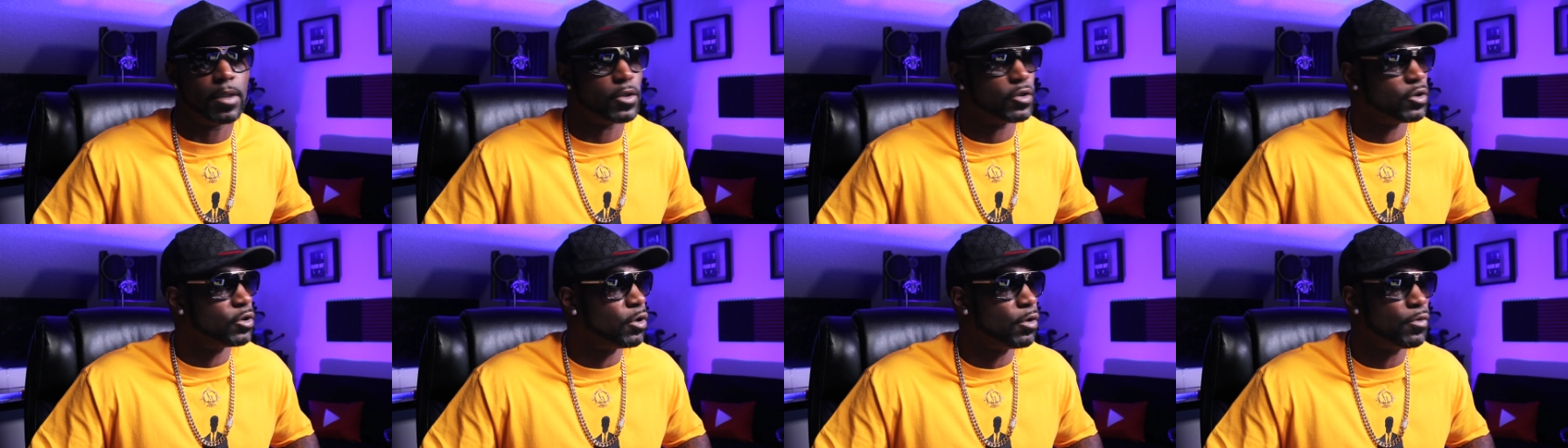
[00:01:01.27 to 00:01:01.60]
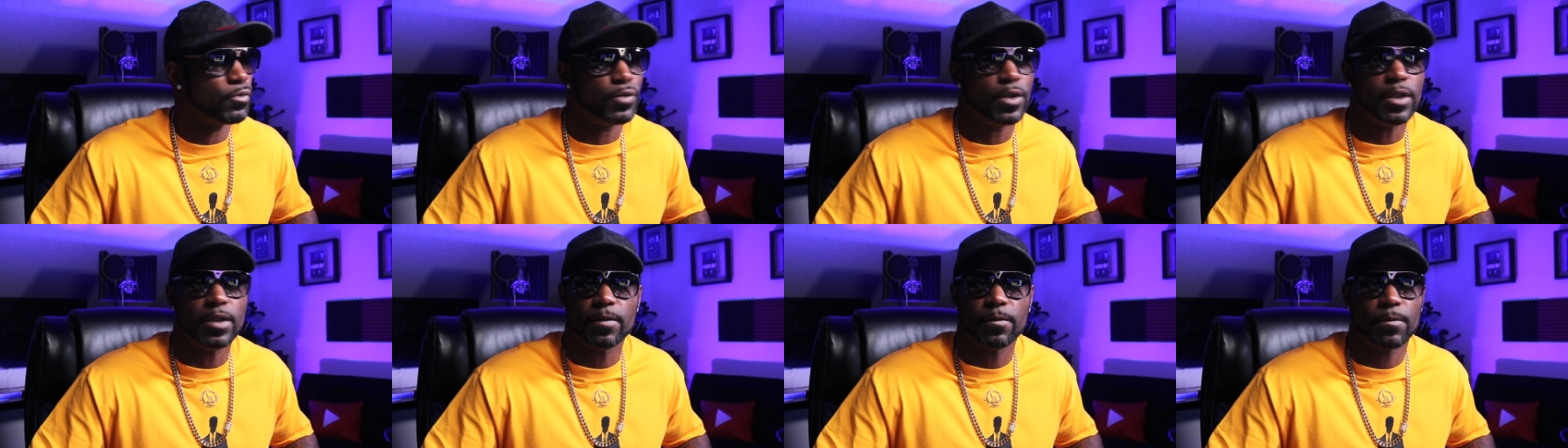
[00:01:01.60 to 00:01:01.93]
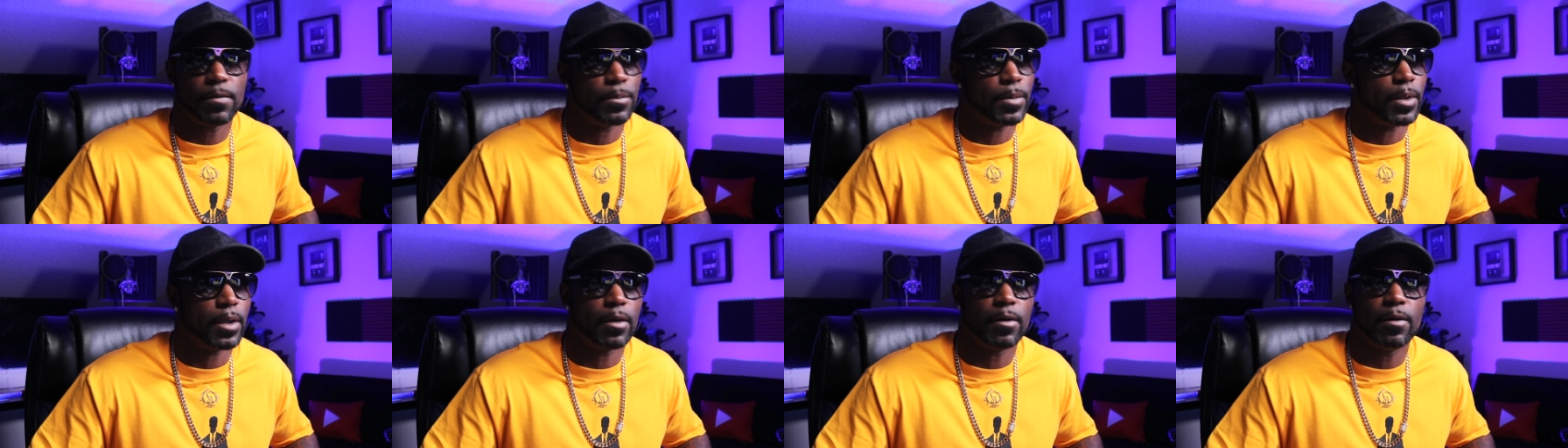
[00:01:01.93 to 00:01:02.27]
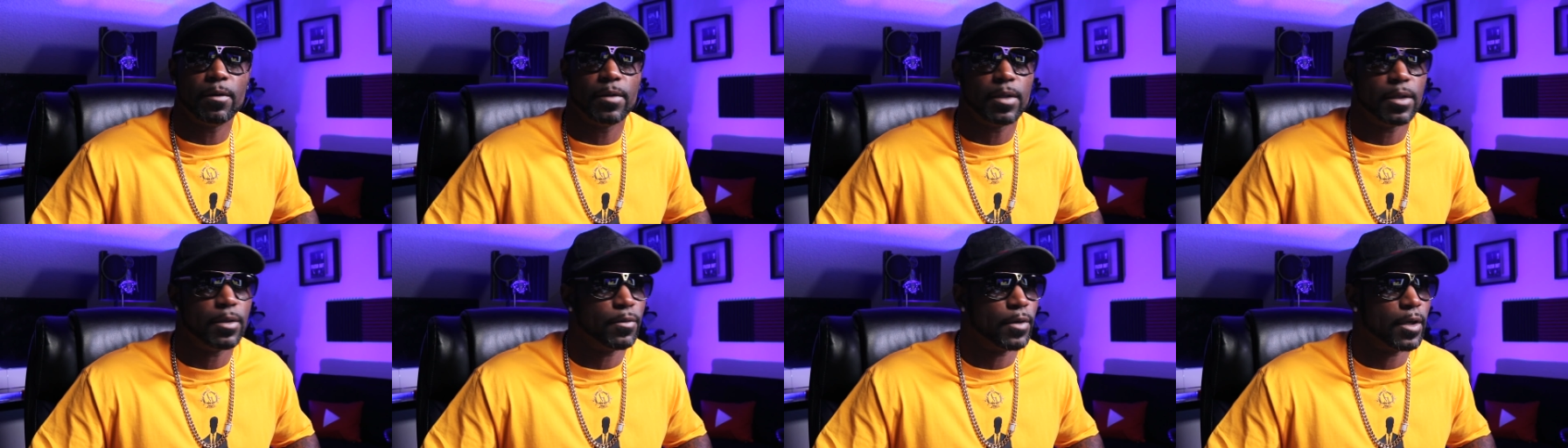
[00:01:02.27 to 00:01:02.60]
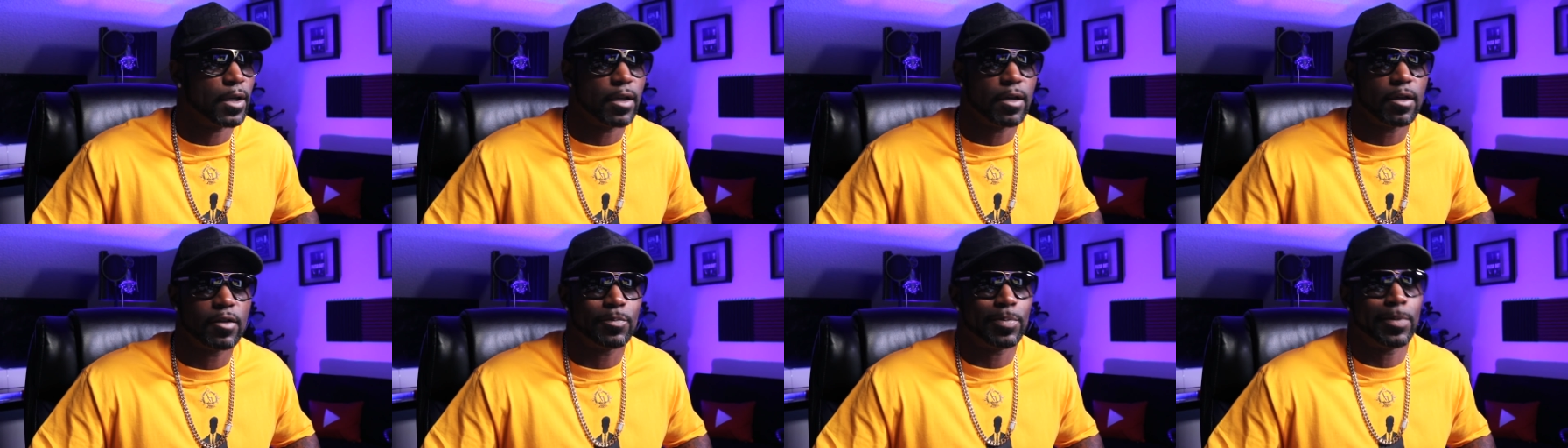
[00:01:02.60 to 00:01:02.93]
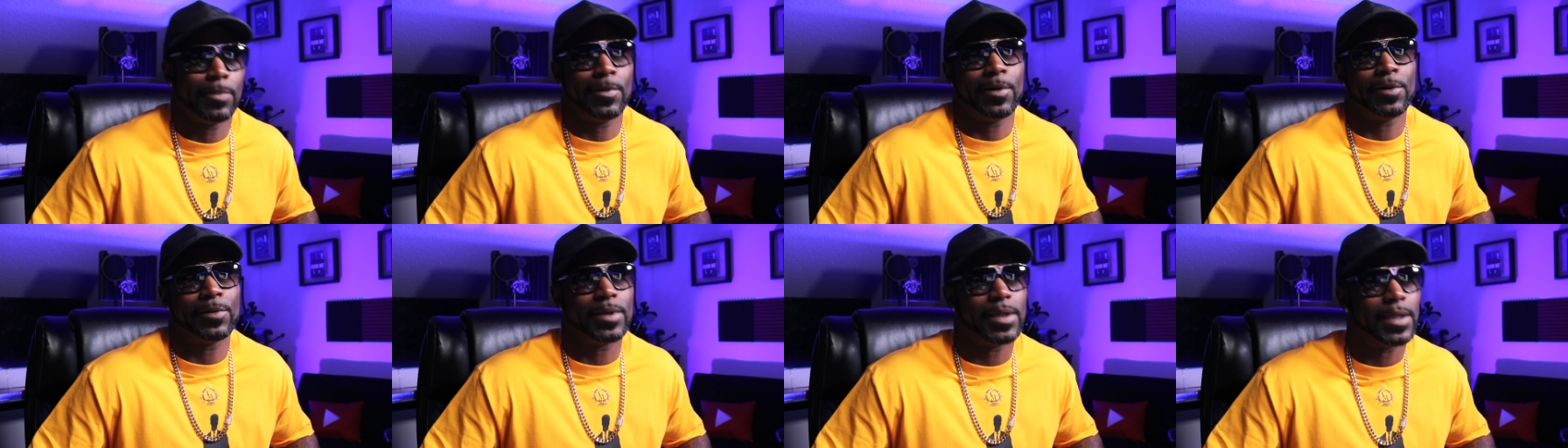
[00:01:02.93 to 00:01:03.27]
no reason for me to go anywhere else,
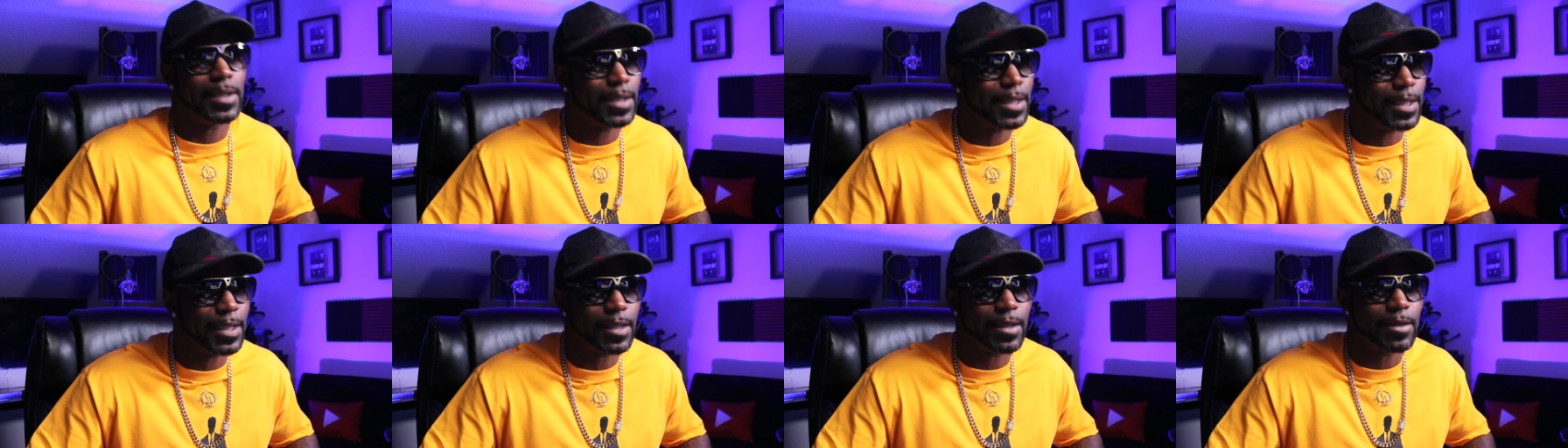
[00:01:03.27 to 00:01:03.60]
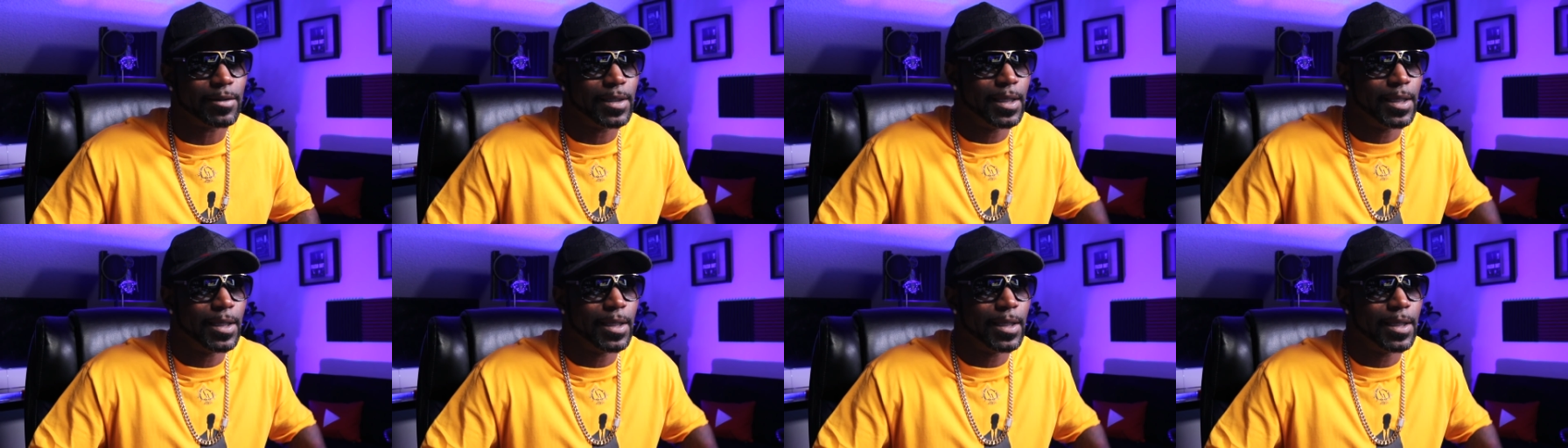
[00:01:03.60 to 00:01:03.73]
promote anything else,